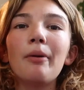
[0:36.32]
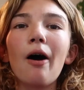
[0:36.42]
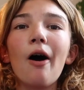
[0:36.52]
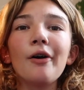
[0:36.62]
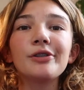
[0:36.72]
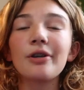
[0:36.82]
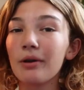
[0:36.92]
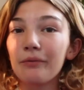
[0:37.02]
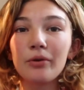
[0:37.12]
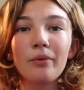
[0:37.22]
But also,
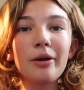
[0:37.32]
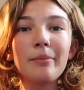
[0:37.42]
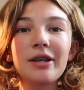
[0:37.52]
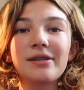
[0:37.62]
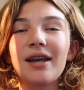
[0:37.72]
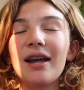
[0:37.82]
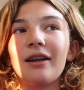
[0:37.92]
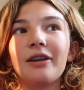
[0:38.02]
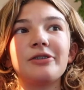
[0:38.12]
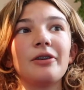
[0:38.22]
if you want to make a side
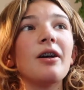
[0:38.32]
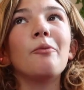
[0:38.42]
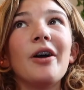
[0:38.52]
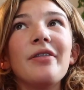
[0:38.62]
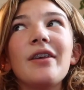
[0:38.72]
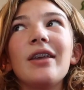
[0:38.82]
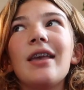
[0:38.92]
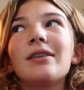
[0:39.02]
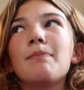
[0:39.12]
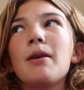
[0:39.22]
hustle, one thing
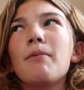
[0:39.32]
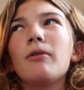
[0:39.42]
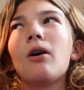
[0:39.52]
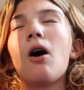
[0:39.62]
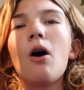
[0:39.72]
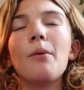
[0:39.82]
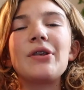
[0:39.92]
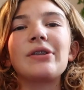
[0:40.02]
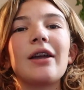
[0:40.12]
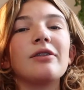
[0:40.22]
is people are
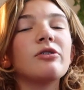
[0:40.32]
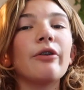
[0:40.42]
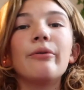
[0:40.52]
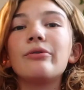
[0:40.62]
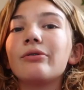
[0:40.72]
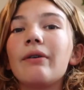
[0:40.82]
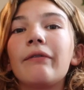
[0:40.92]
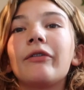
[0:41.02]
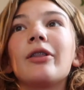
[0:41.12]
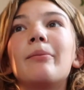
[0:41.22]
always like, don't do
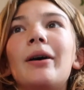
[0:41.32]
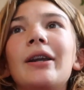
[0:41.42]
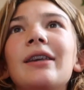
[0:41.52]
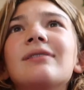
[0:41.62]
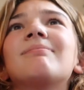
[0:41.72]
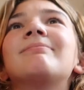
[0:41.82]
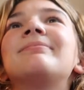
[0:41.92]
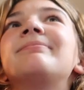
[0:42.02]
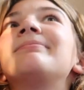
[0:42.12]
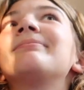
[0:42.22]
it for the money.
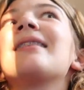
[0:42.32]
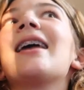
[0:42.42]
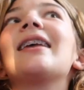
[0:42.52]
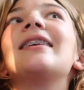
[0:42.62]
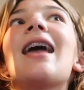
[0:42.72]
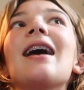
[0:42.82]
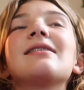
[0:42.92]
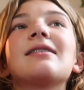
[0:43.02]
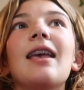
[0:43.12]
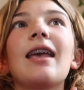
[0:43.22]
Yes
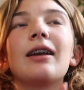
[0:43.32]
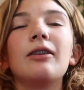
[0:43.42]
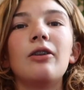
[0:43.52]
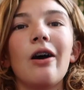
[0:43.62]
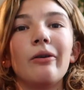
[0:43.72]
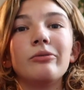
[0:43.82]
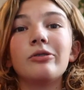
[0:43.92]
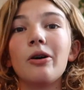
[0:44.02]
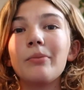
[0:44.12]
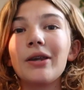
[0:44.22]
and no.
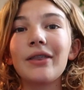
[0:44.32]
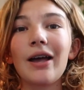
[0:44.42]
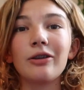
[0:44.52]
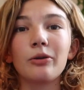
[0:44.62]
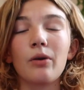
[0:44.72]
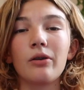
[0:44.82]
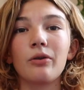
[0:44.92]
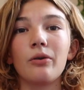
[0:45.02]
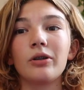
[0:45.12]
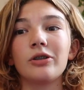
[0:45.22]
Don't make that your one
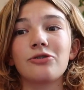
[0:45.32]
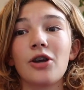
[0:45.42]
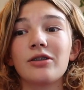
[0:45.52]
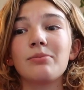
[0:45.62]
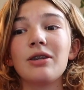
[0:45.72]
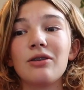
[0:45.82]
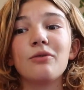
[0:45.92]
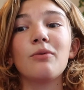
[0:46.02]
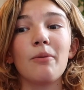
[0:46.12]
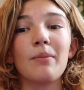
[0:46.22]
goal because trust me,
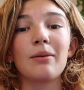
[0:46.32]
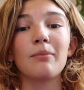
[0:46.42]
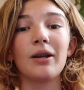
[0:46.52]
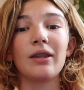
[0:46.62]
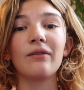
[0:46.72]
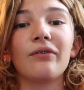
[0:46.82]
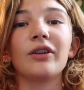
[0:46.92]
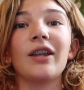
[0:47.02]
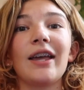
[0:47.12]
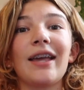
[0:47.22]
you won't make money for
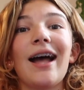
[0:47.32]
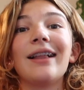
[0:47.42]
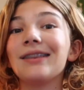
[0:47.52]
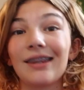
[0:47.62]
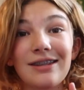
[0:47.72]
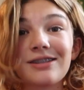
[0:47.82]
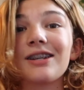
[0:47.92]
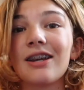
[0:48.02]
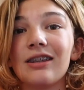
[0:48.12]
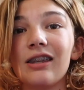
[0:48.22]
like at
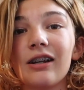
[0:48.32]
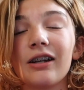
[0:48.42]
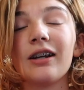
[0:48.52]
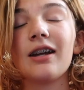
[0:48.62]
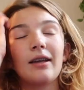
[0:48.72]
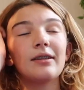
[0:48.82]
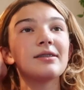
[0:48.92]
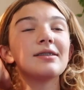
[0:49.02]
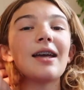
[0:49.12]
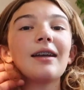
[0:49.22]
least a year. And
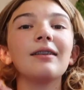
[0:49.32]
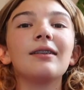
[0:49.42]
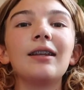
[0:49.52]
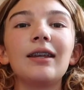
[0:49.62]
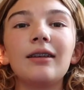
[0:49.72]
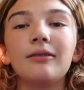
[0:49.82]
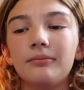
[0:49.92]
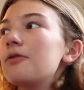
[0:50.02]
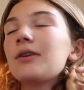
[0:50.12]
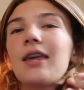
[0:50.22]
secondly,
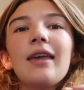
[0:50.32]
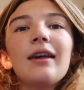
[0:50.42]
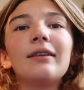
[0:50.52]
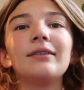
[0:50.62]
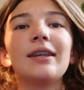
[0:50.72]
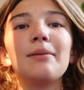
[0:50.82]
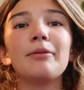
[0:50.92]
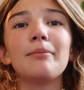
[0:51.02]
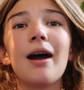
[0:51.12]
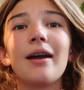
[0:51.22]
you can keep
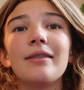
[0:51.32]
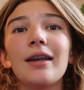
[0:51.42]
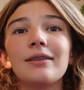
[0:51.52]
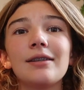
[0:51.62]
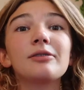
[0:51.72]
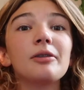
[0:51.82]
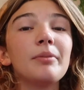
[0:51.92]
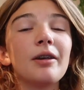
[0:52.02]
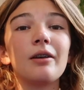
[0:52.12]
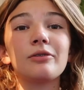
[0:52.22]
in mind that this could
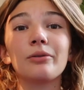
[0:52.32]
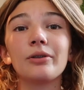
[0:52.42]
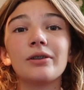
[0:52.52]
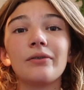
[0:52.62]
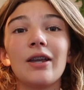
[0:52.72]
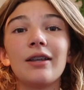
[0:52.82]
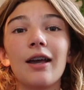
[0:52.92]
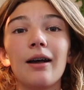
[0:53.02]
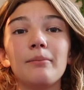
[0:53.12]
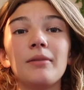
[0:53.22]
be a source of
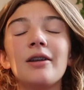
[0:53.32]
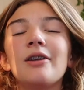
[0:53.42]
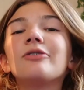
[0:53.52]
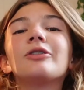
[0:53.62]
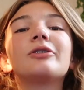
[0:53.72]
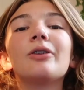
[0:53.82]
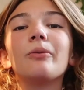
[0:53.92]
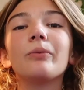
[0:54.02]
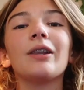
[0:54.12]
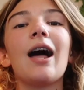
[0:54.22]
income just
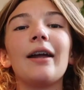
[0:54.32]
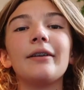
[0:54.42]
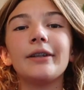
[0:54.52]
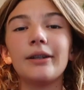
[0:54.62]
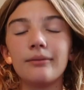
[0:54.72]
don't rely on it.